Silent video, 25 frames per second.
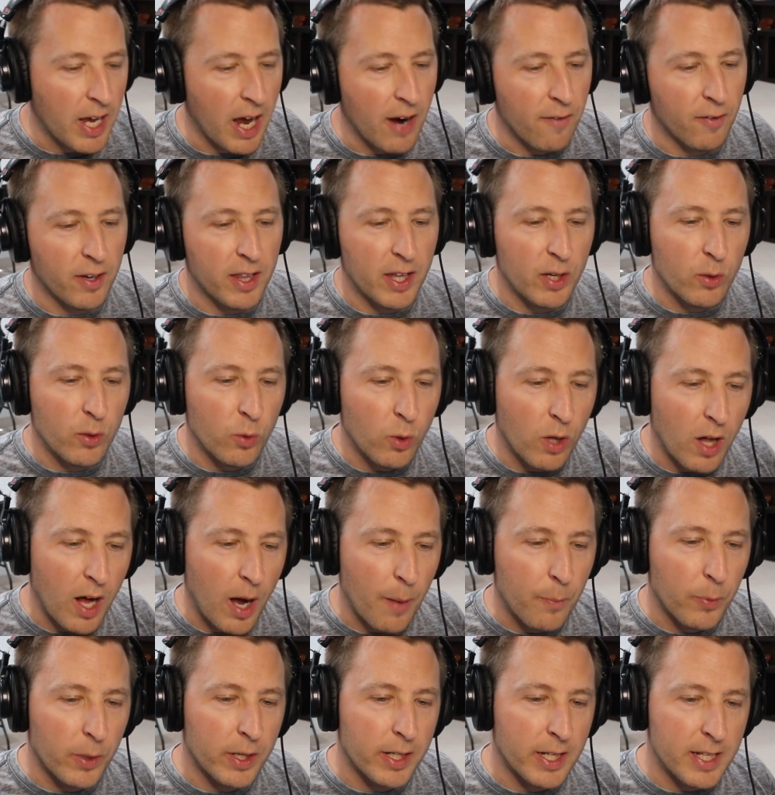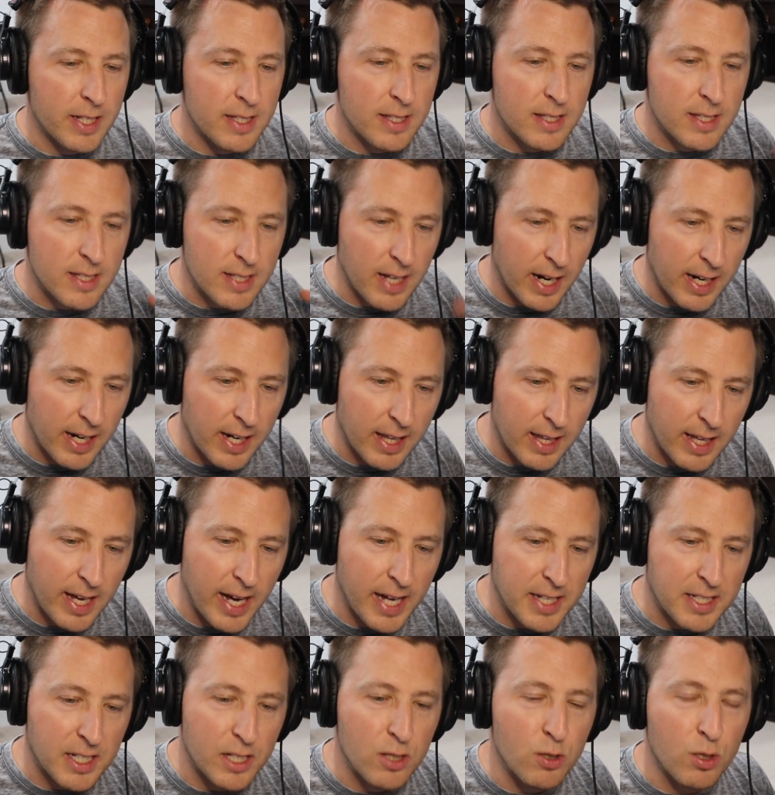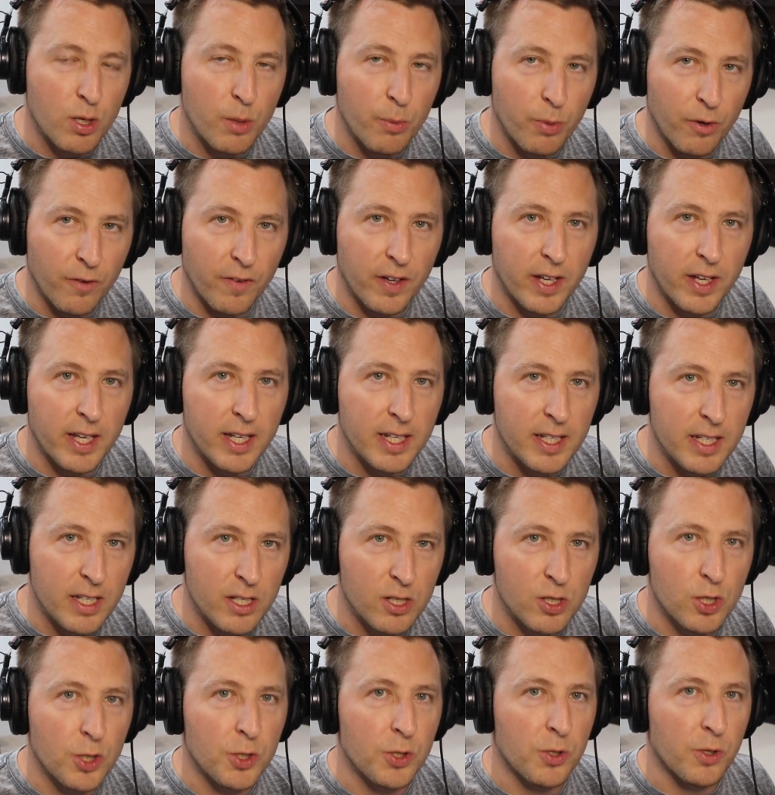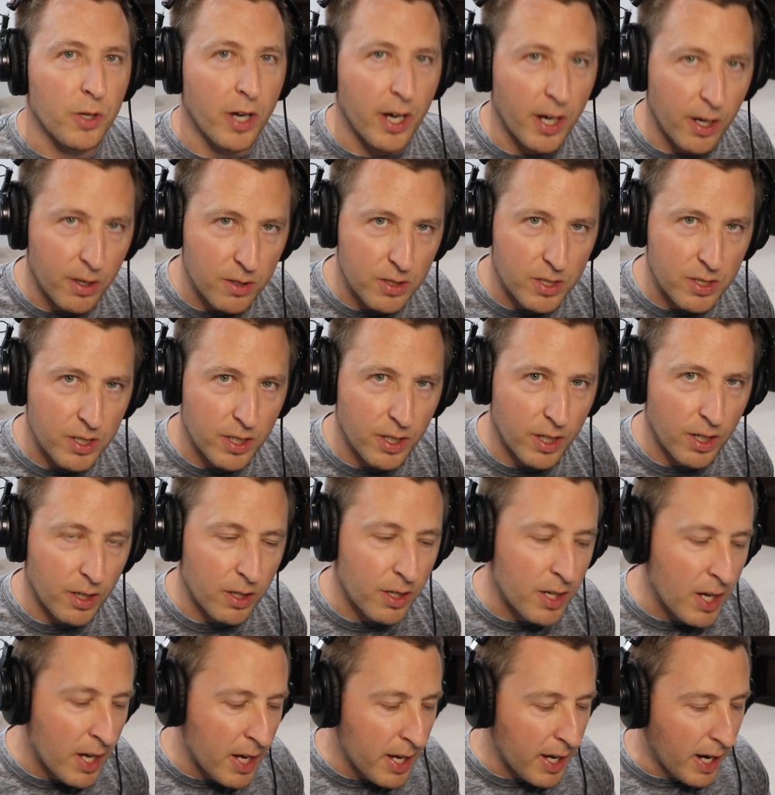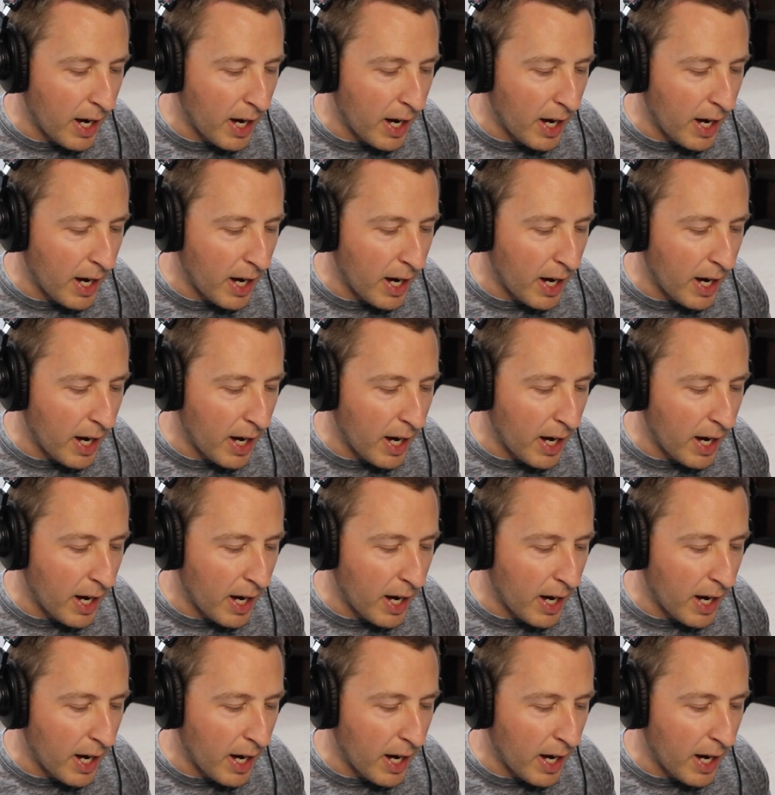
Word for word: Everything will operate inside of that, and you can prevent any issues or errors here.